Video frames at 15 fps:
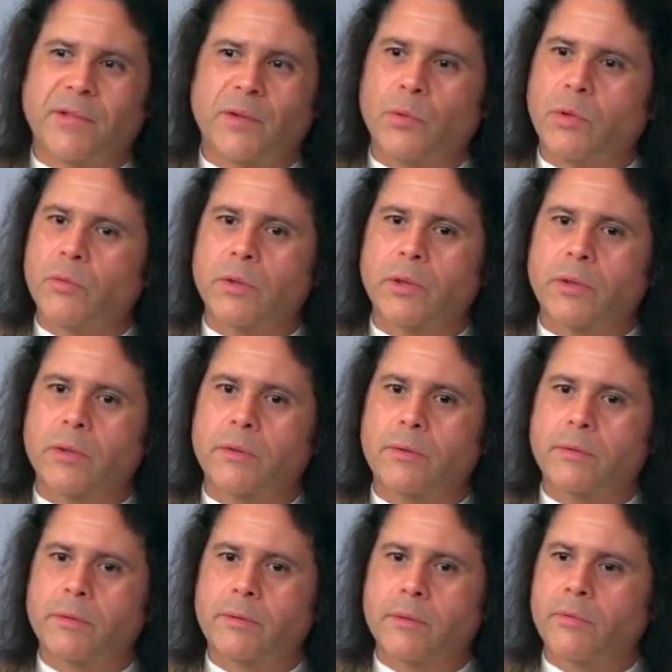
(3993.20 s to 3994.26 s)
won't work.
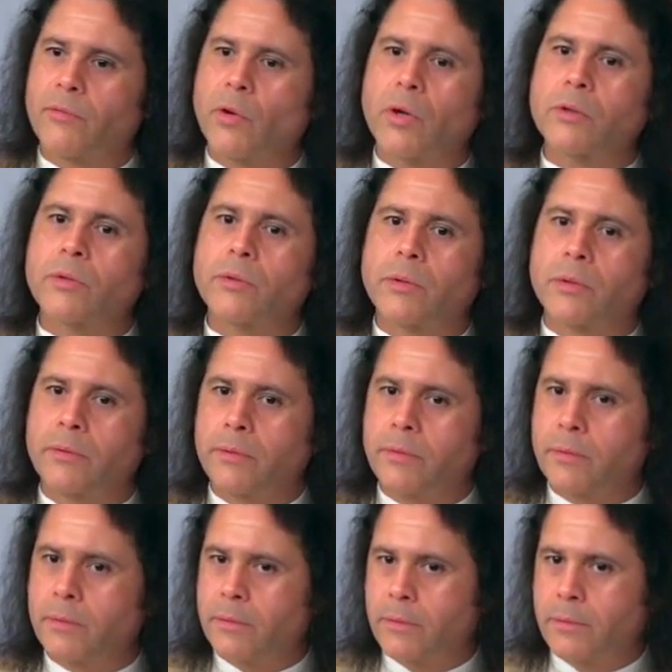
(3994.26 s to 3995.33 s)
It's the wrong tool.
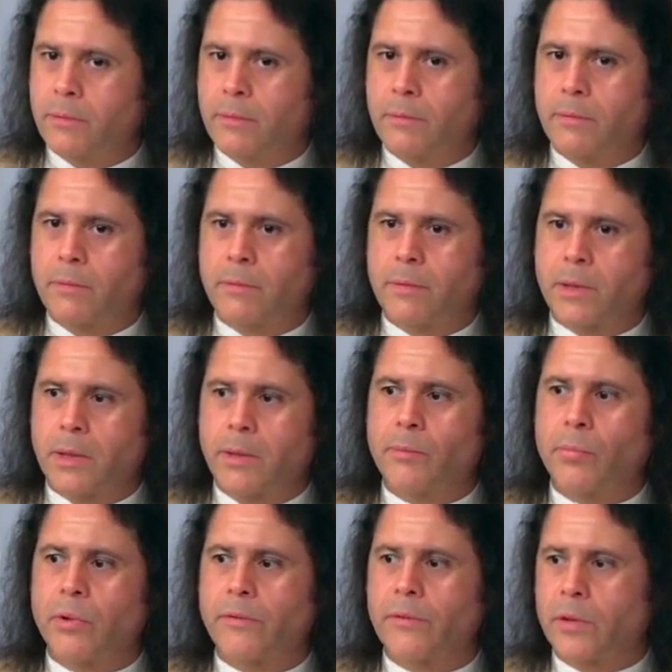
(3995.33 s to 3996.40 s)
It's an
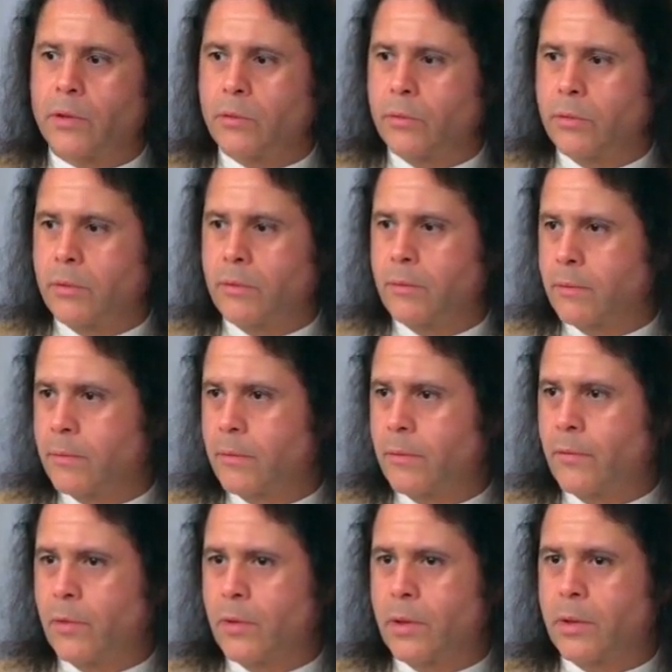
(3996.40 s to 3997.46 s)
imperfect tool
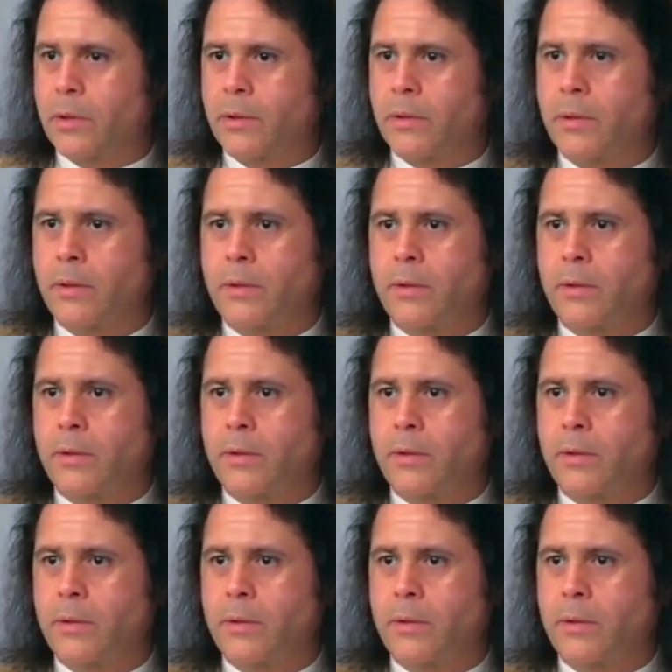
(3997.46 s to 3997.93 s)
for the